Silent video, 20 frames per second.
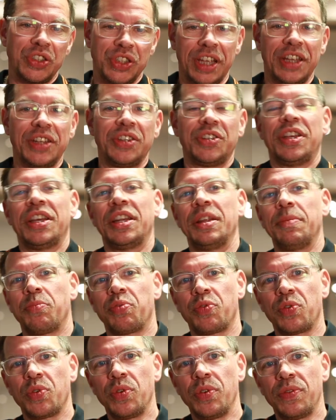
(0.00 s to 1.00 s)
change and
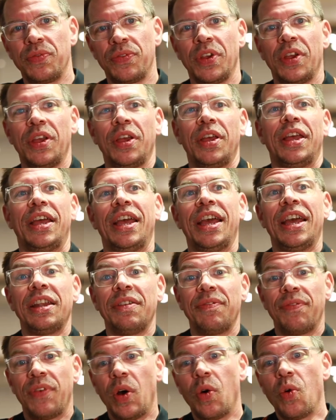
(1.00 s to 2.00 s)
improve and
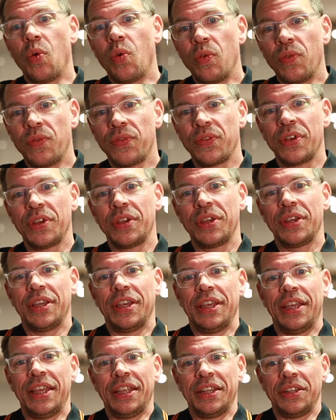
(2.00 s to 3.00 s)
evolve
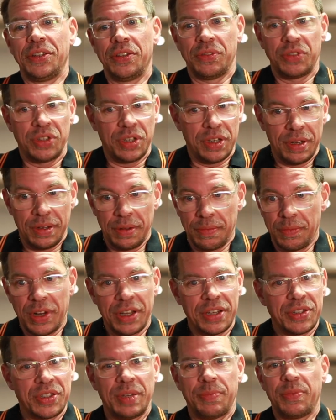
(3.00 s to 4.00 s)
into,
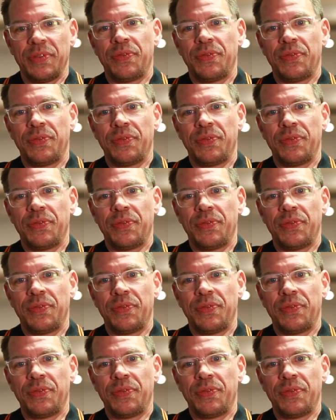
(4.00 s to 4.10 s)
like I said